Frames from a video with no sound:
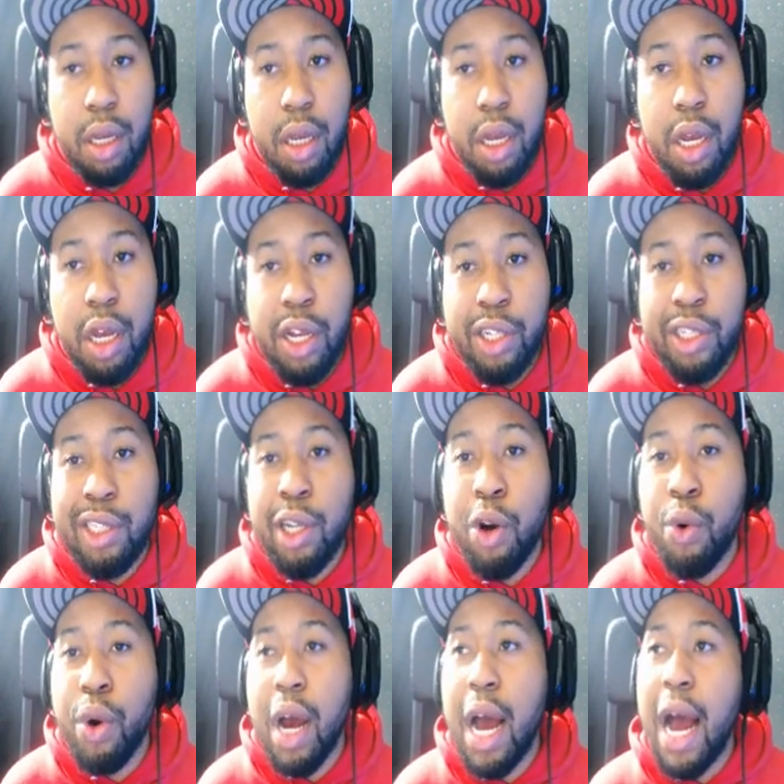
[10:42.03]

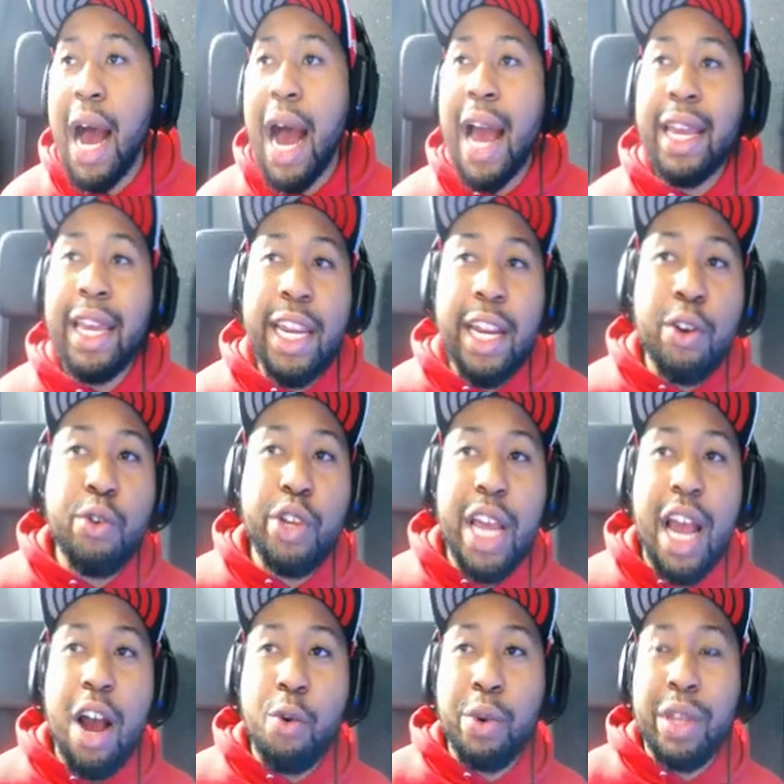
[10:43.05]
So I hear
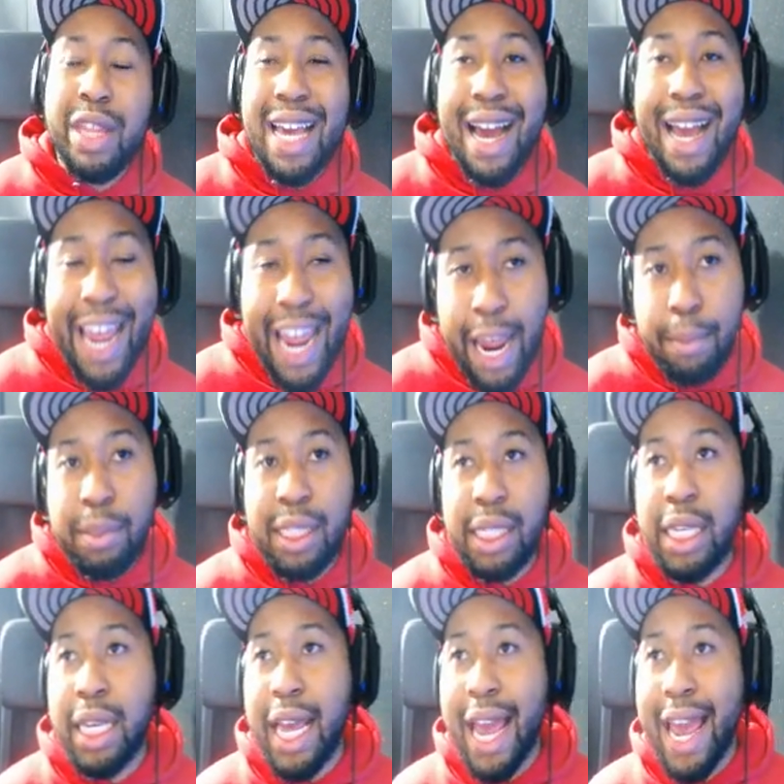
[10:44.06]
y'all with y'all
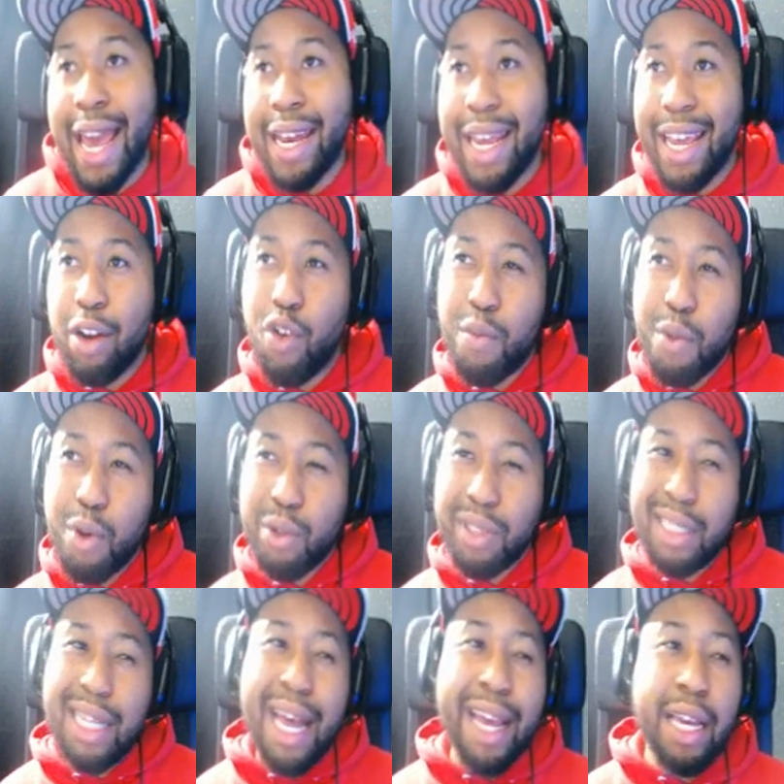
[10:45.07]
empty and
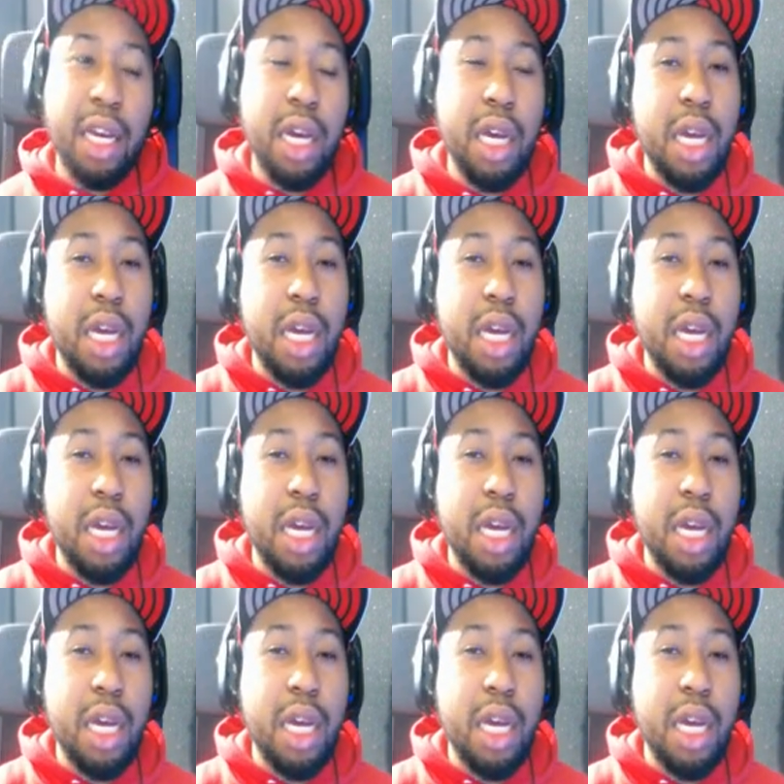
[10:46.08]
almost like